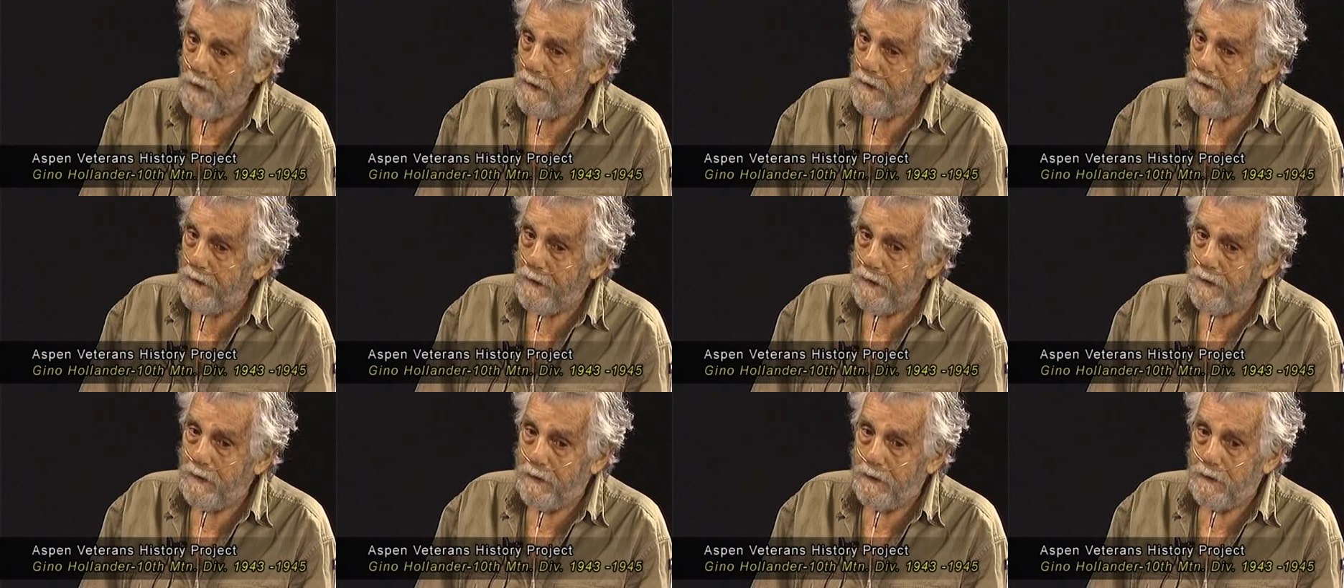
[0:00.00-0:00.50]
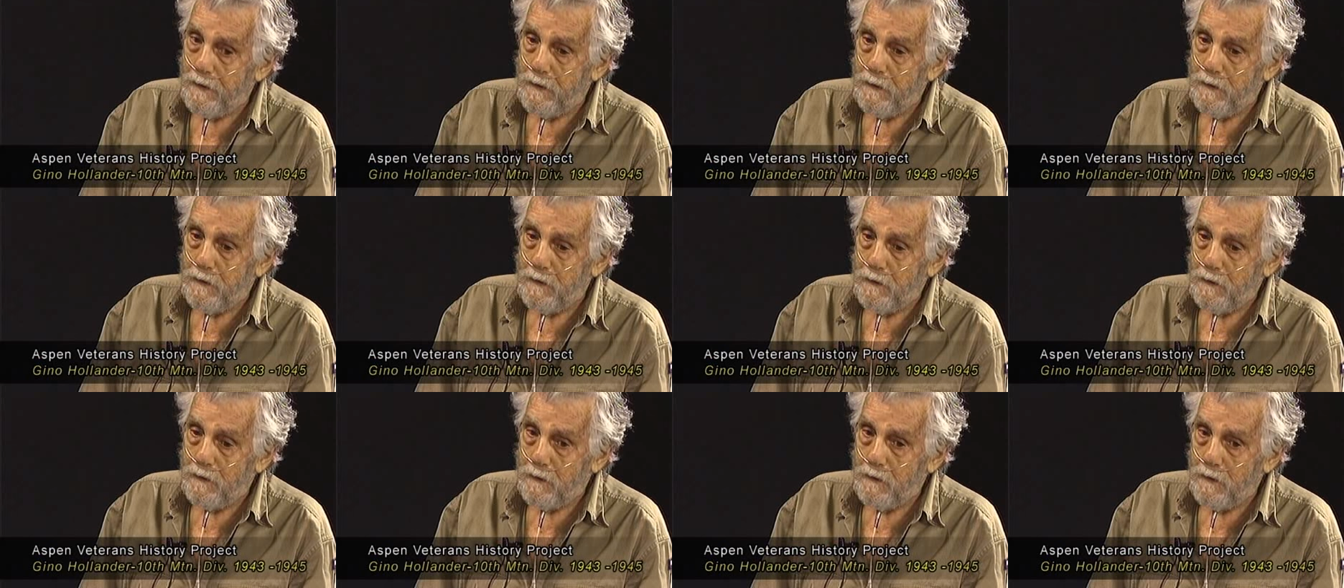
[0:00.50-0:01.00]

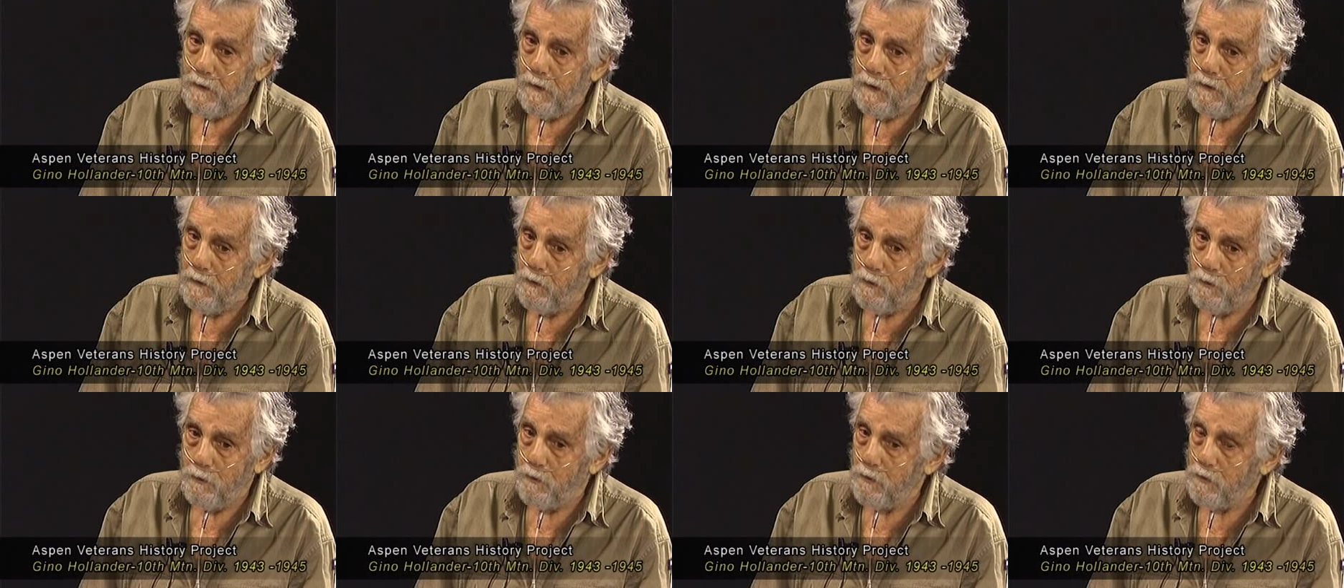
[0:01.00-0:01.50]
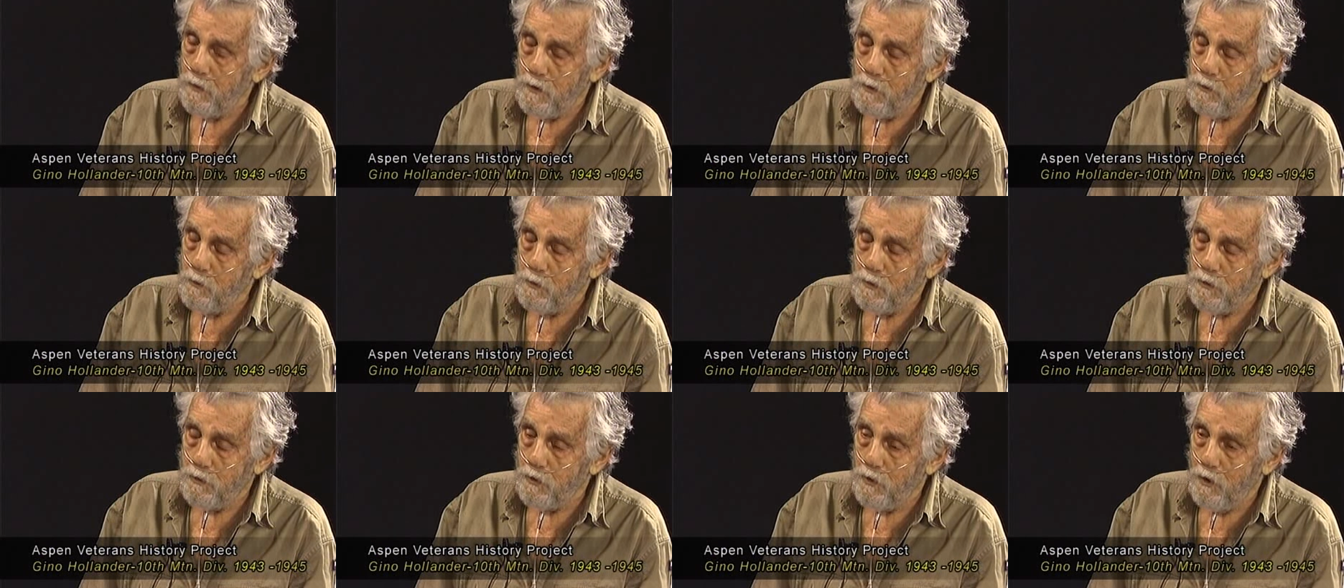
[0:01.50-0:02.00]
And I don't think
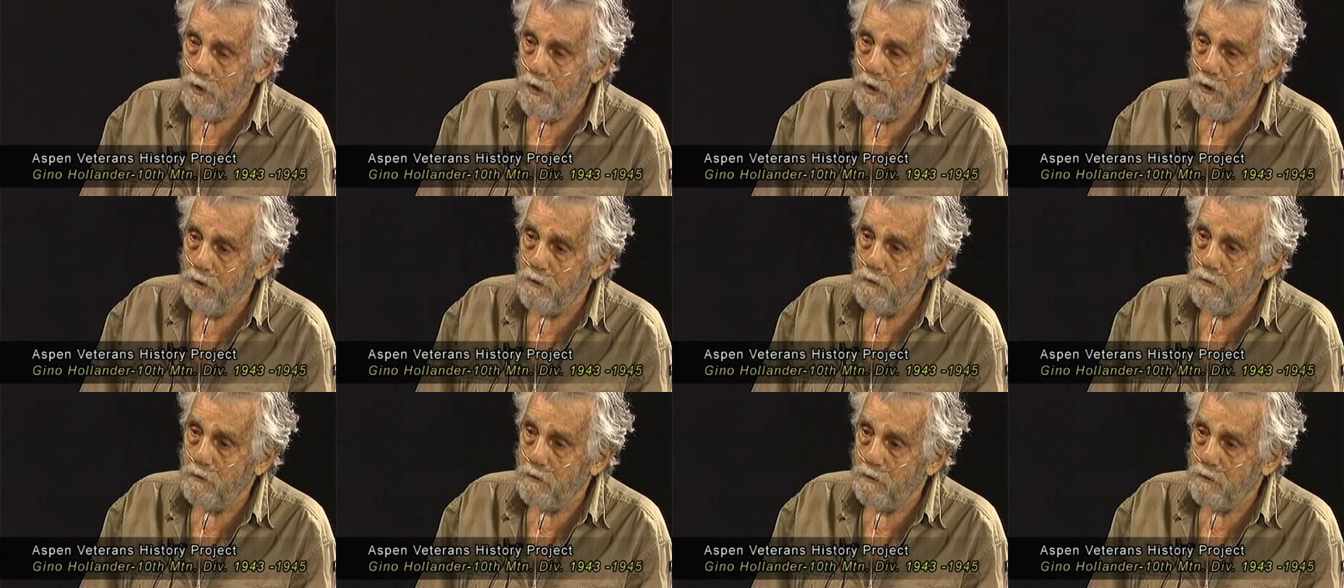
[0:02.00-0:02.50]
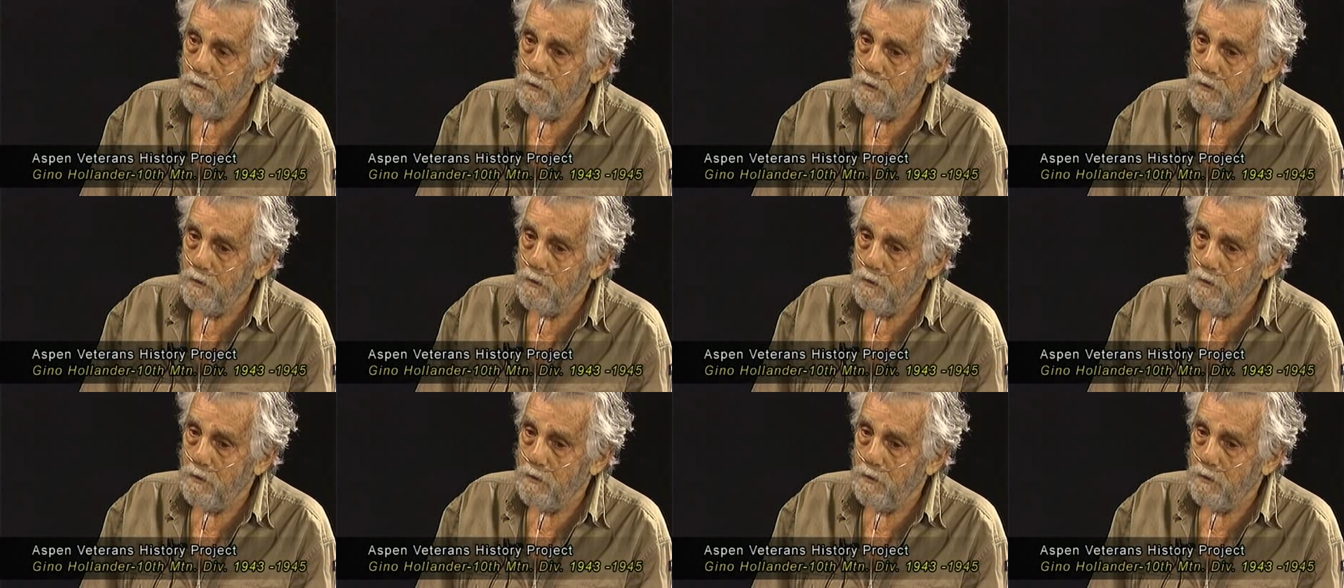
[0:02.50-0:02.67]
it was on